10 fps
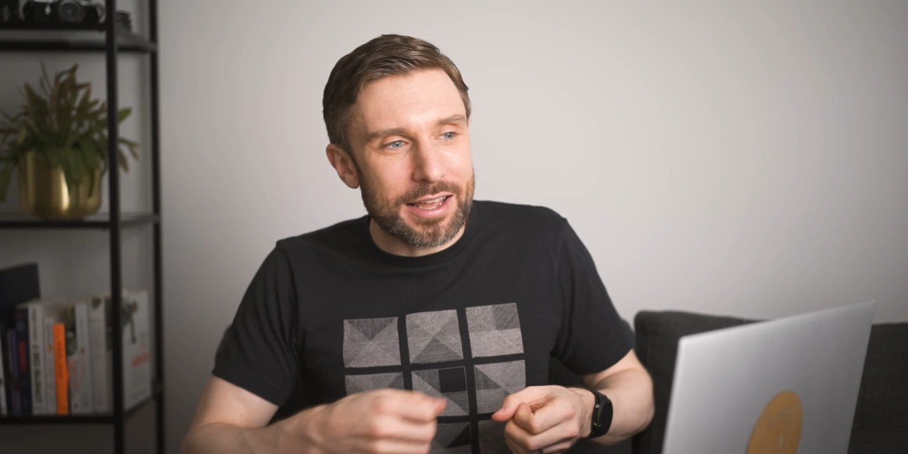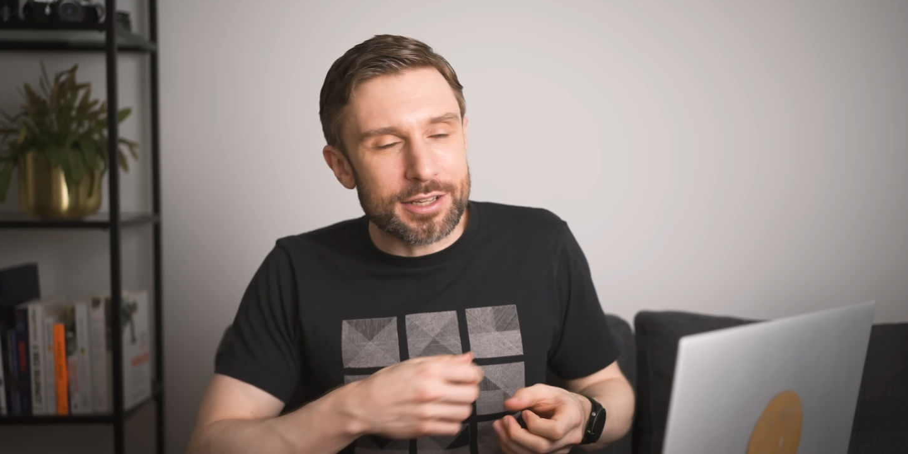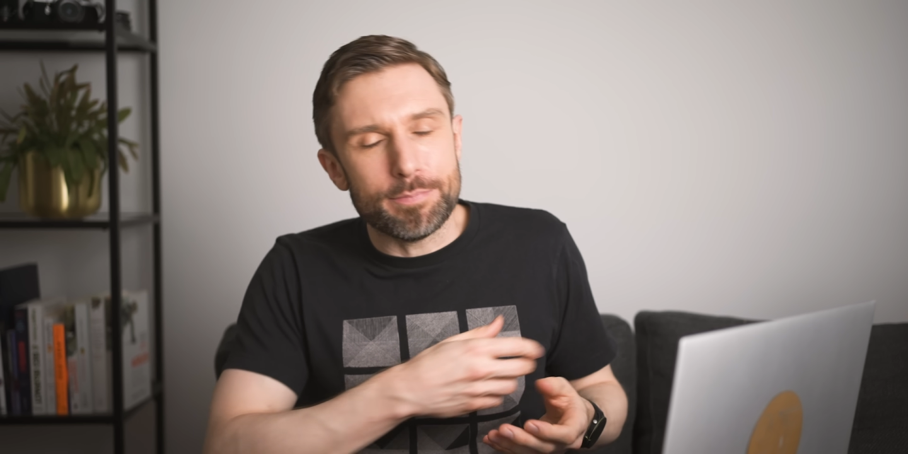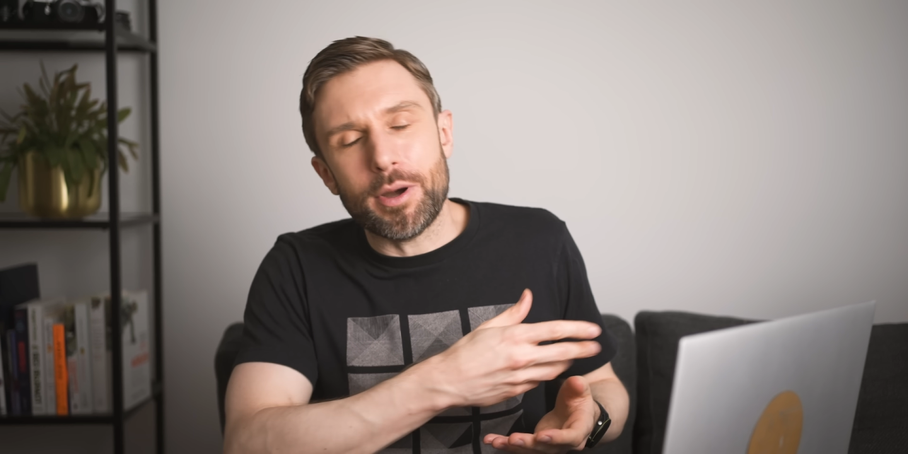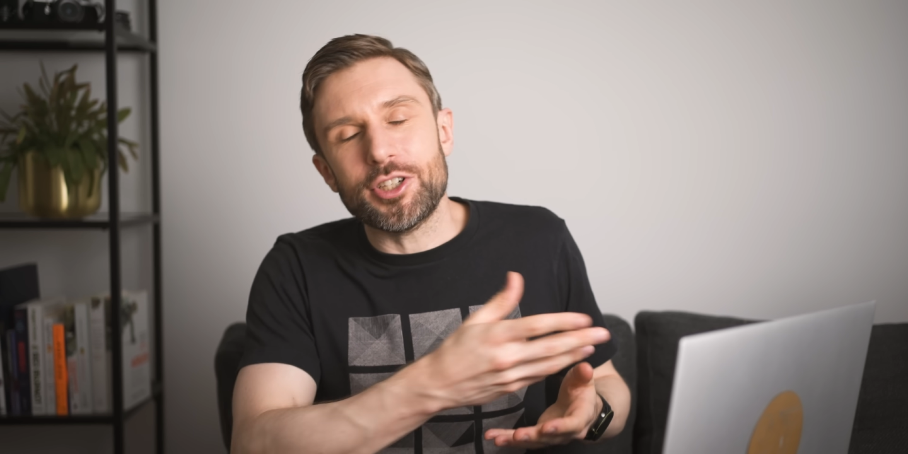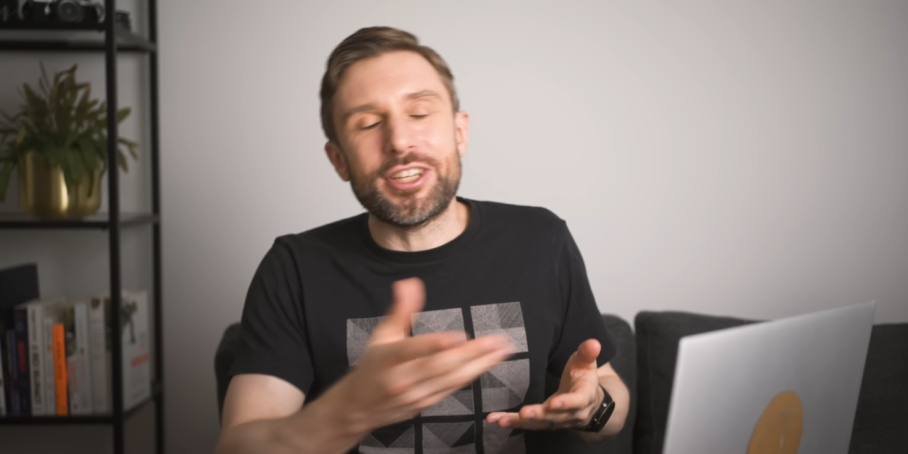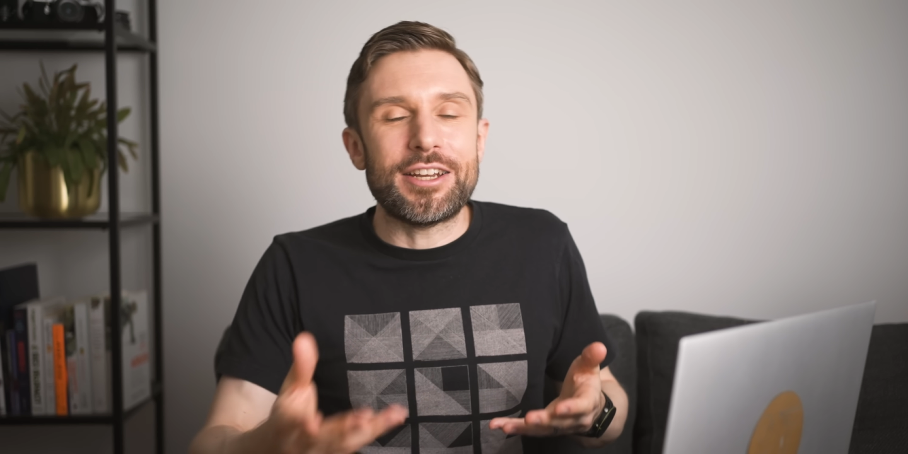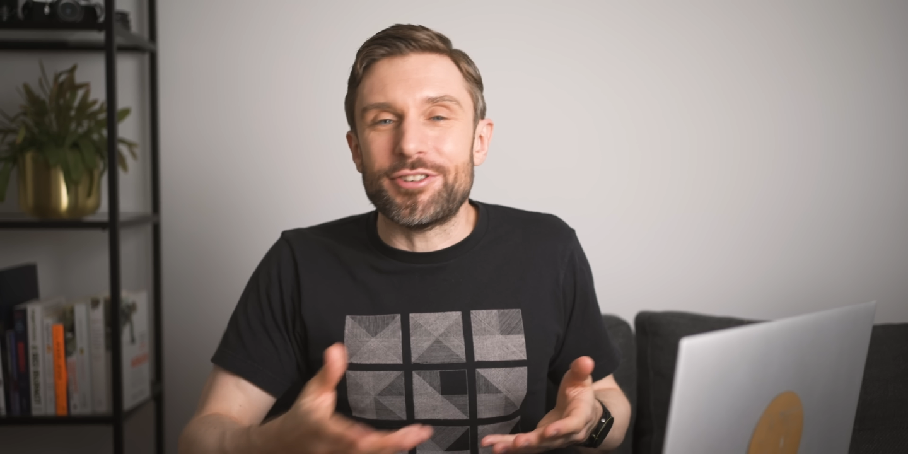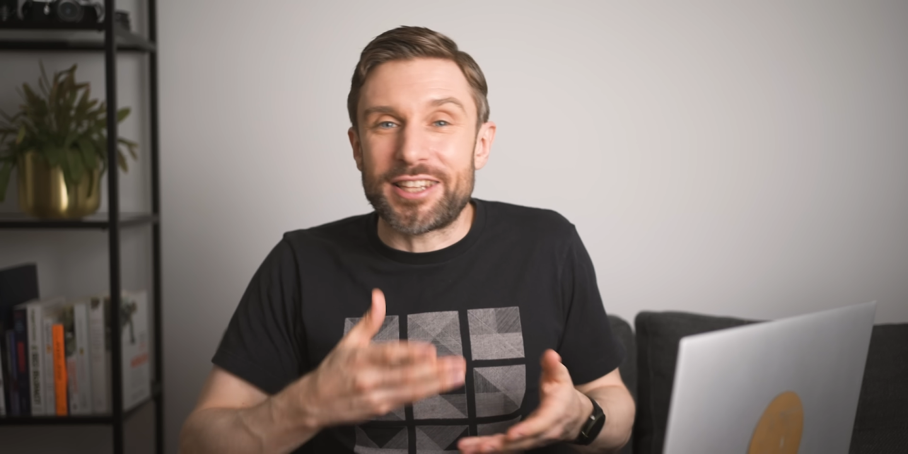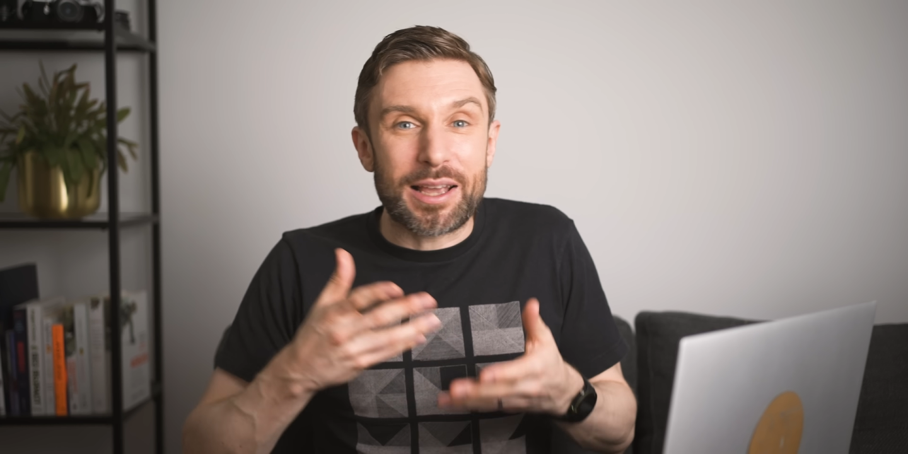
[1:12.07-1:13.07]
as much
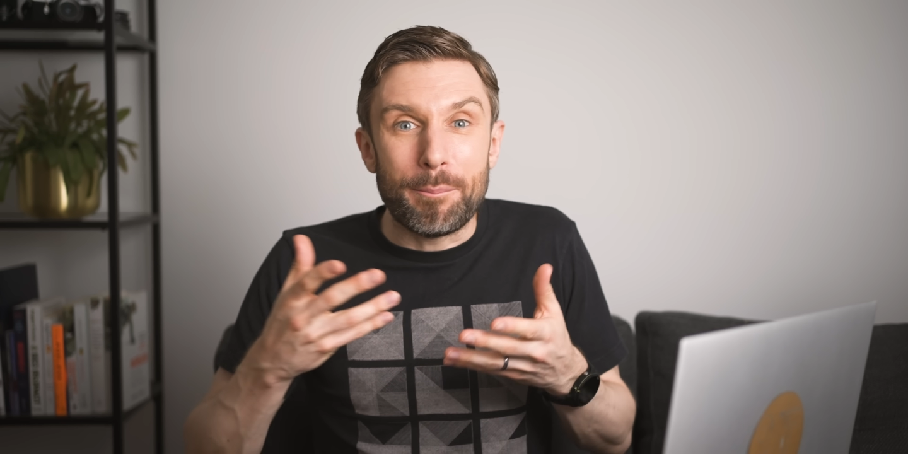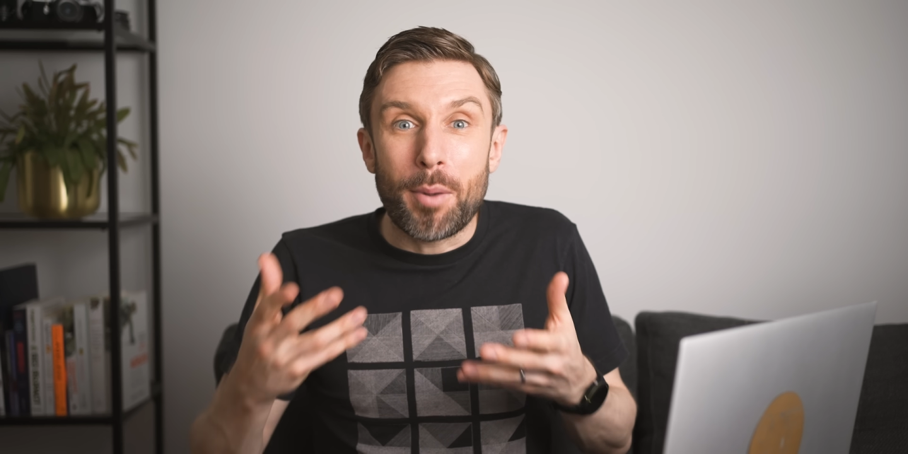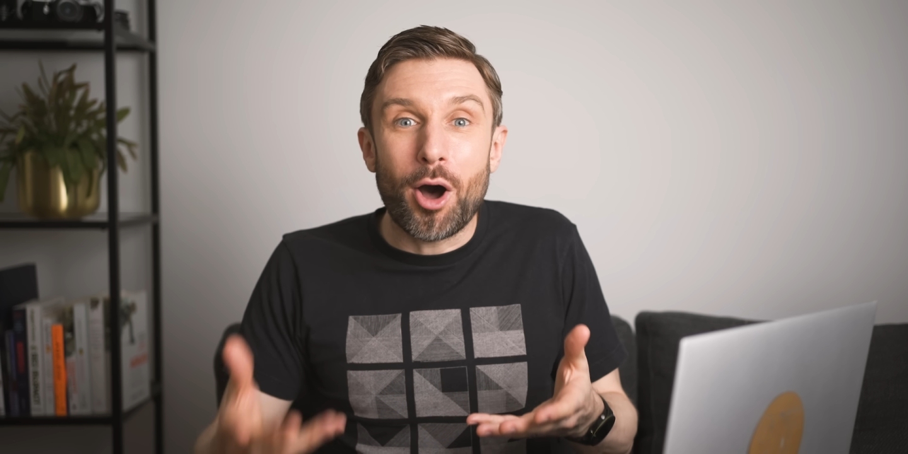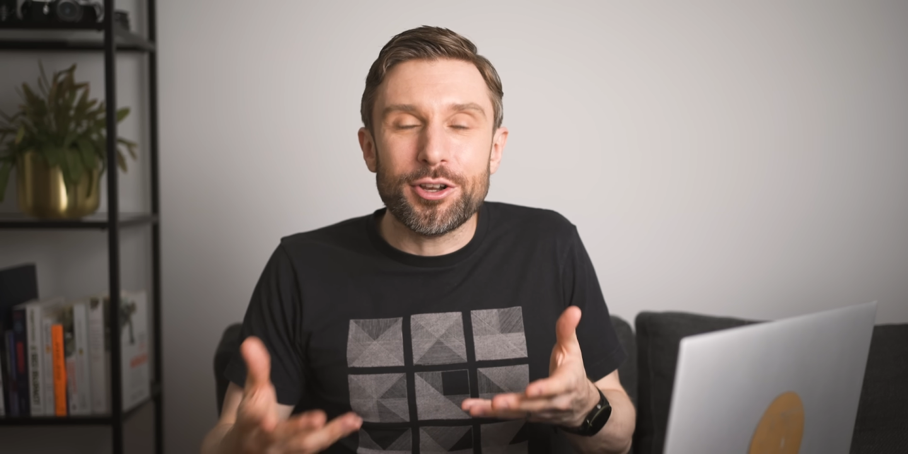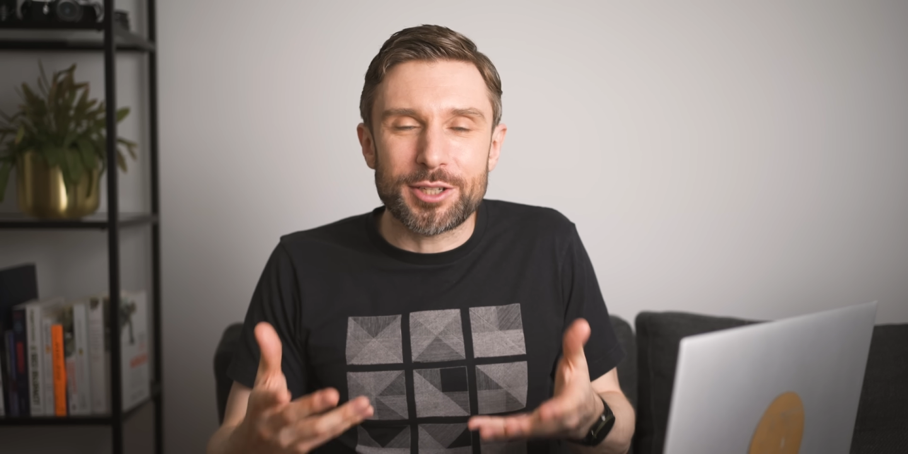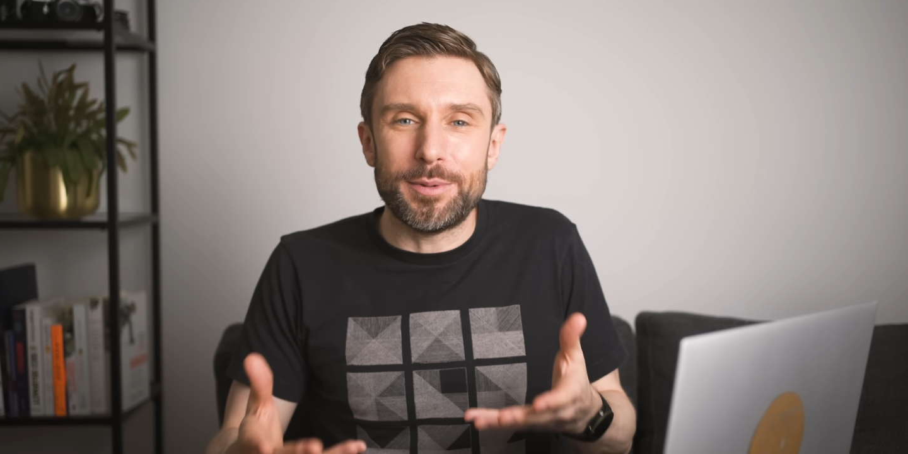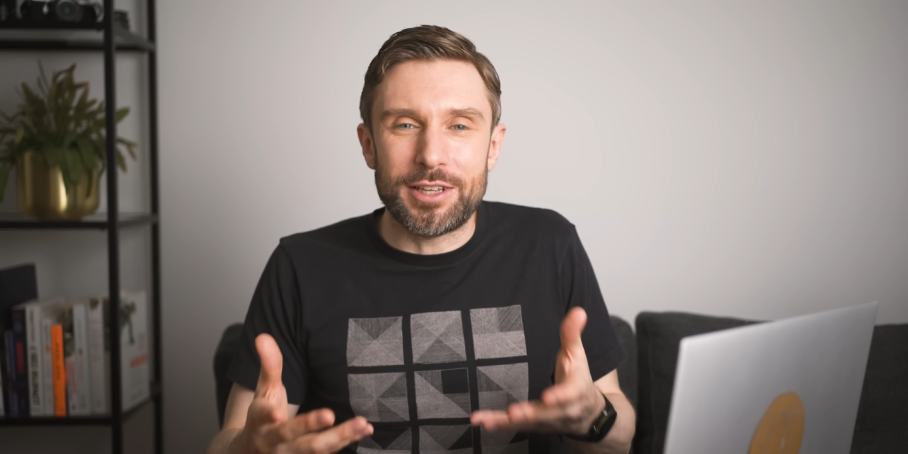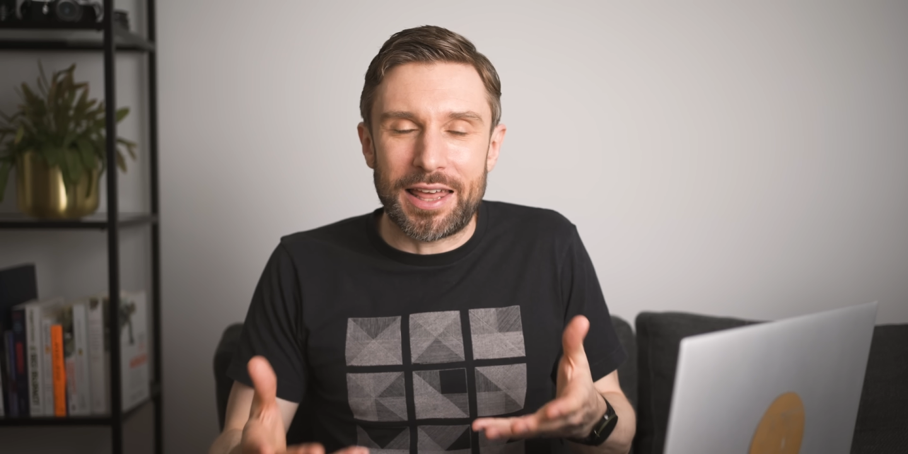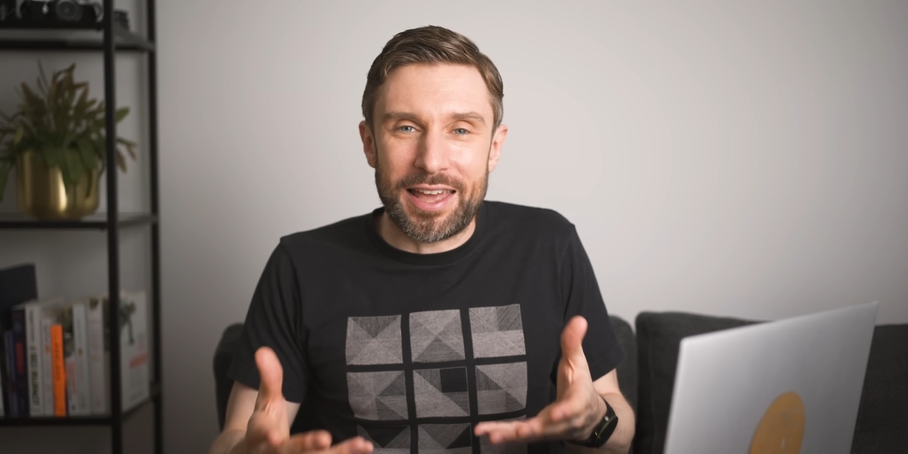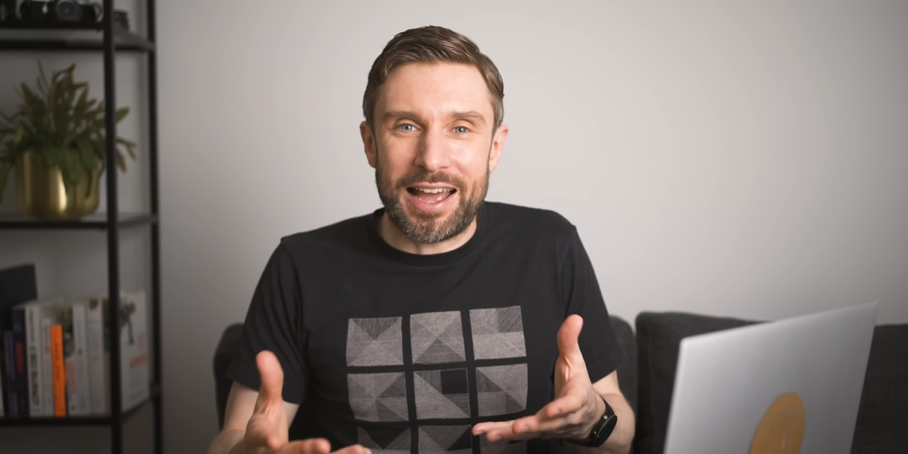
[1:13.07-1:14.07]
data as they can possibly
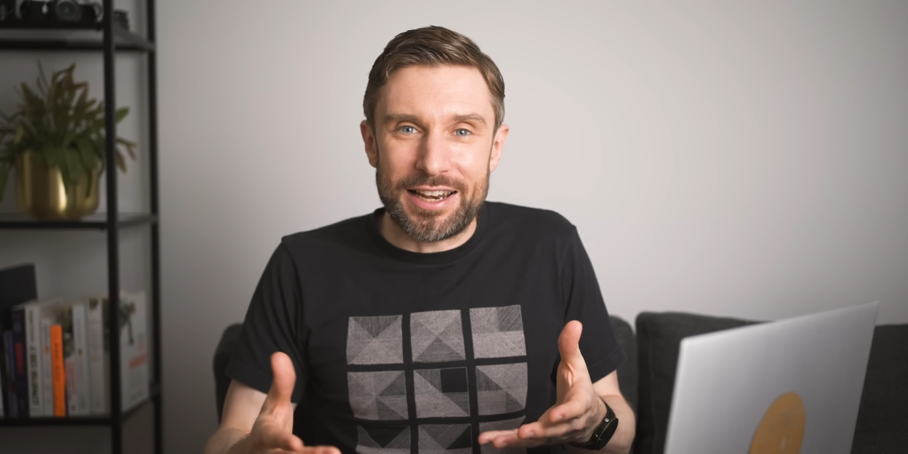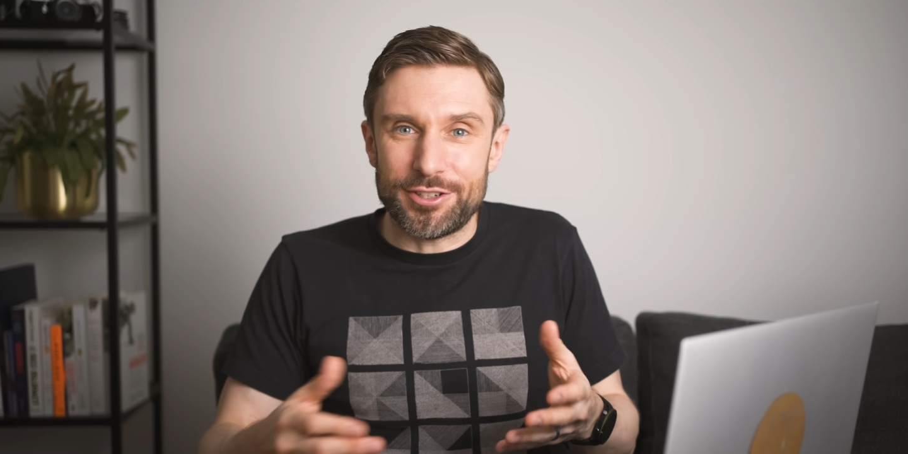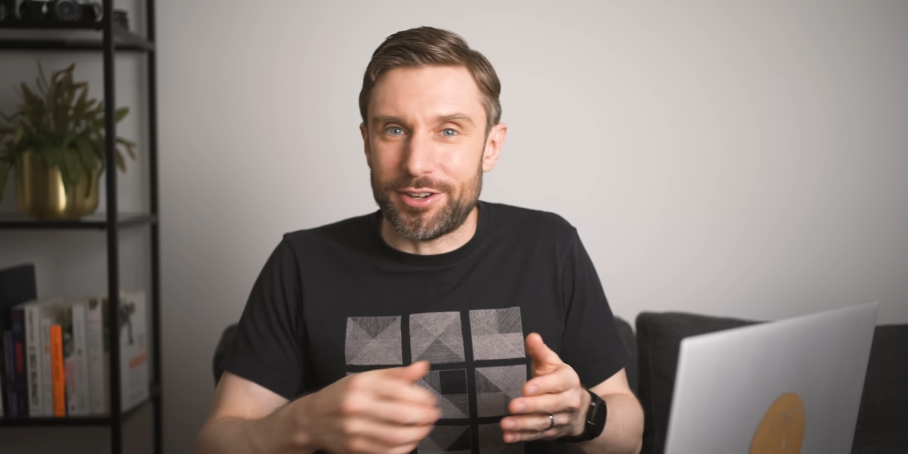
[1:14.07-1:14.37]
get their hands on.